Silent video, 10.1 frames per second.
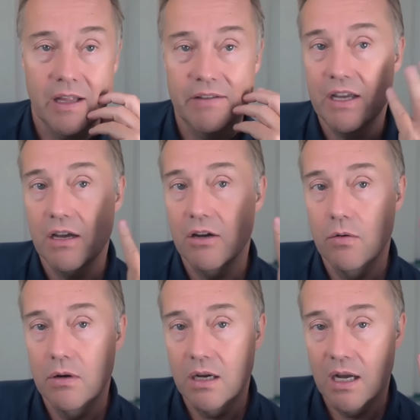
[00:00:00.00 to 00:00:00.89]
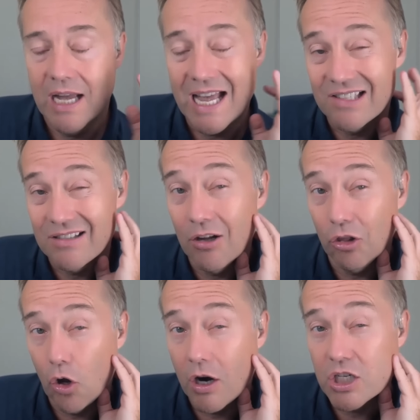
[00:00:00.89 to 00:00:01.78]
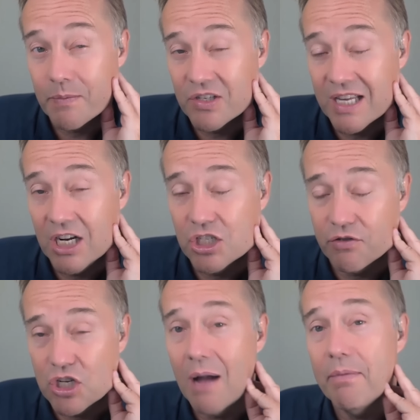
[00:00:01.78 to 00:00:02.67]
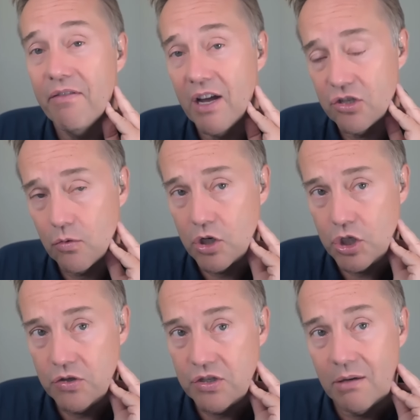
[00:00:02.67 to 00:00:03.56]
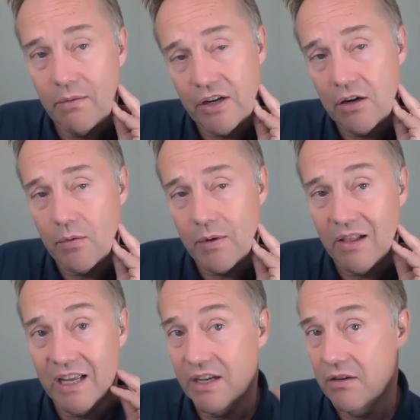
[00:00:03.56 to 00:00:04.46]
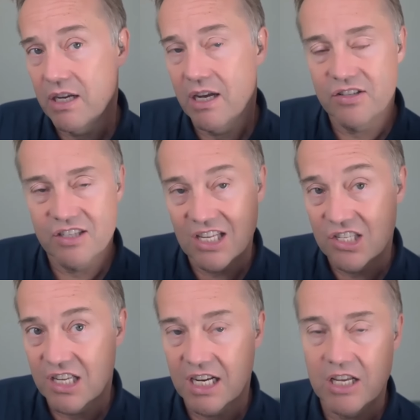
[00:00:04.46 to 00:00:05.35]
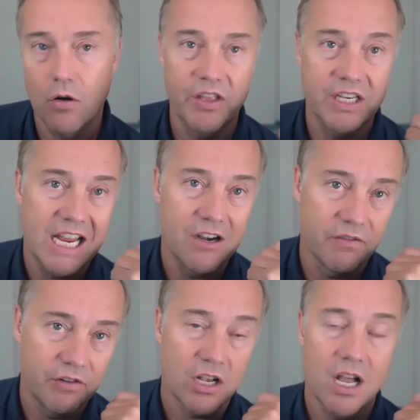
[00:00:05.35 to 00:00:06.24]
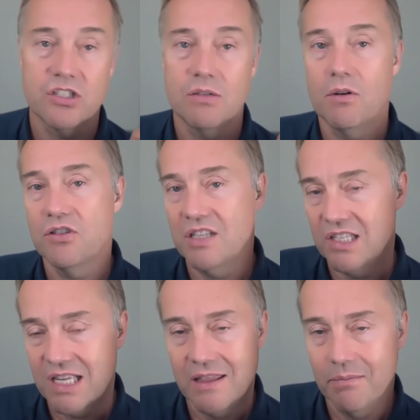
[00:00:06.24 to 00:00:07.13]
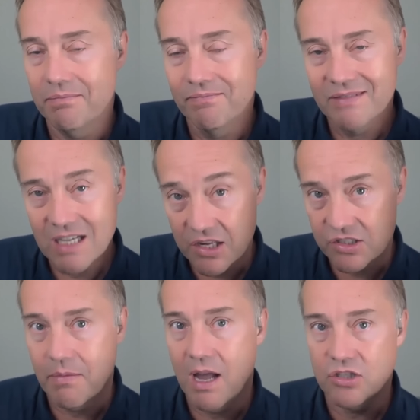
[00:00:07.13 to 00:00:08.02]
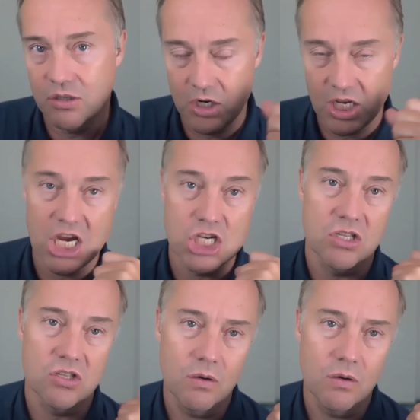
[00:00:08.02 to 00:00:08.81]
Klaviyo uh, has a large percentage of Shopify stores using them. If you don't know what Klaviyo does, they study all the data of your customers and they send them customized communication.